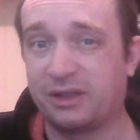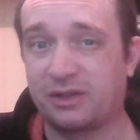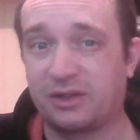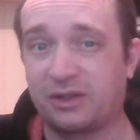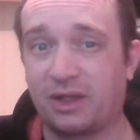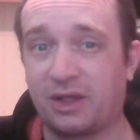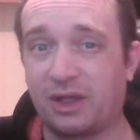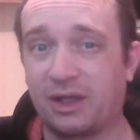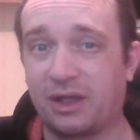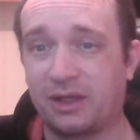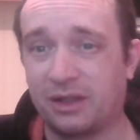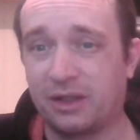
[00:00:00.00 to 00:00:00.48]

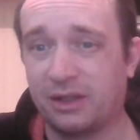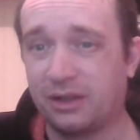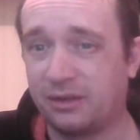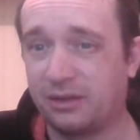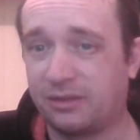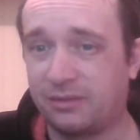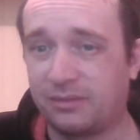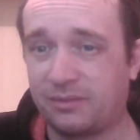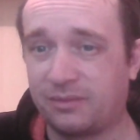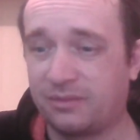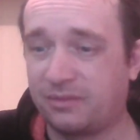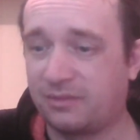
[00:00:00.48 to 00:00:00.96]
like a
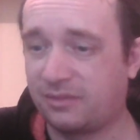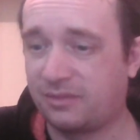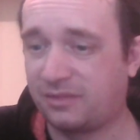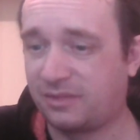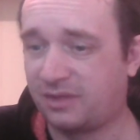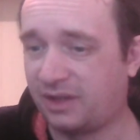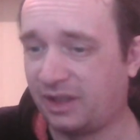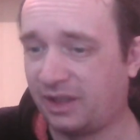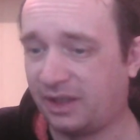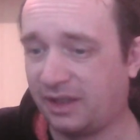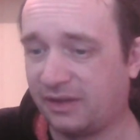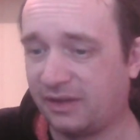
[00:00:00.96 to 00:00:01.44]

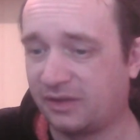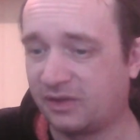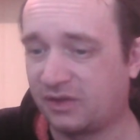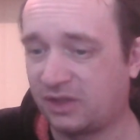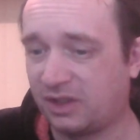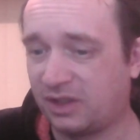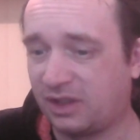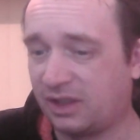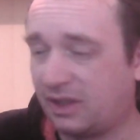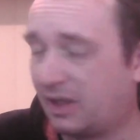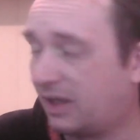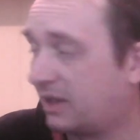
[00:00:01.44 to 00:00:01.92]

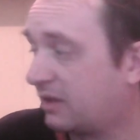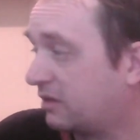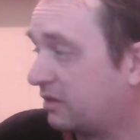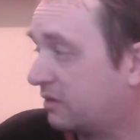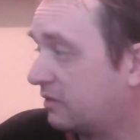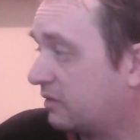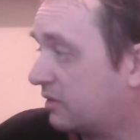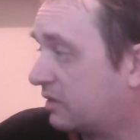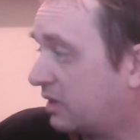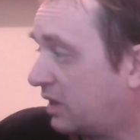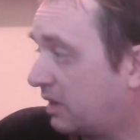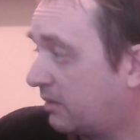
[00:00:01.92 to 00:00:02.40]
DLC
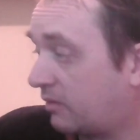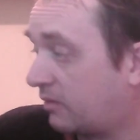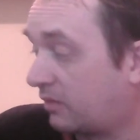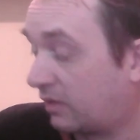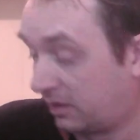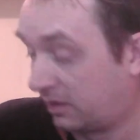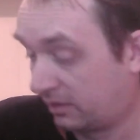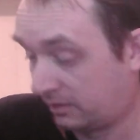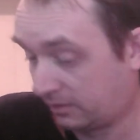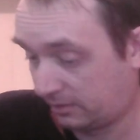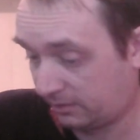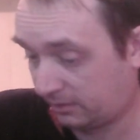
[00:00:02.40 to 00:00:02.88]
add-on type
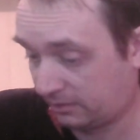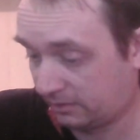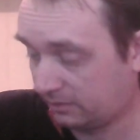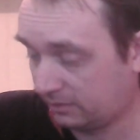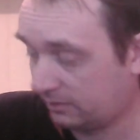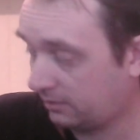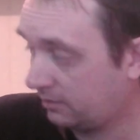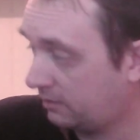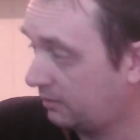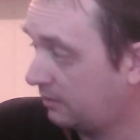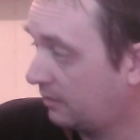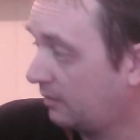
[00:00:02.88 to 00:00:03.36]
thing.
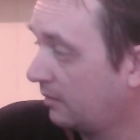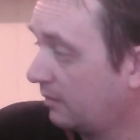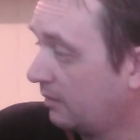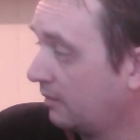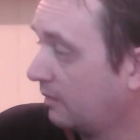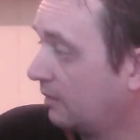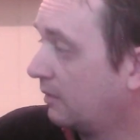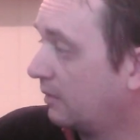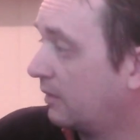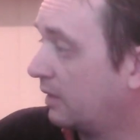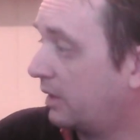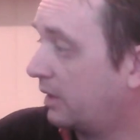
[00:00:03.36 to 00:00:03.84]

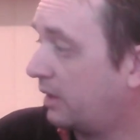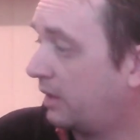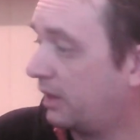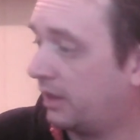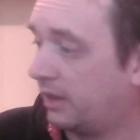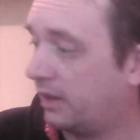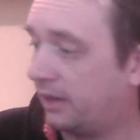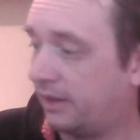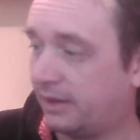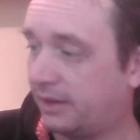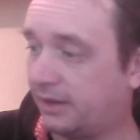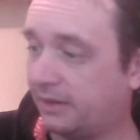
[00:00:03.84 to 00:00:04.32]

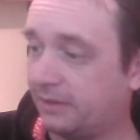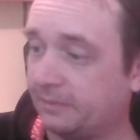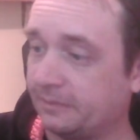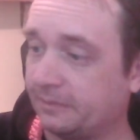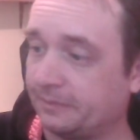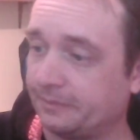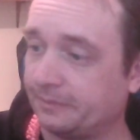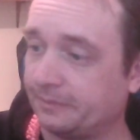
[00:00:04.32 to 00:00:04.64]
A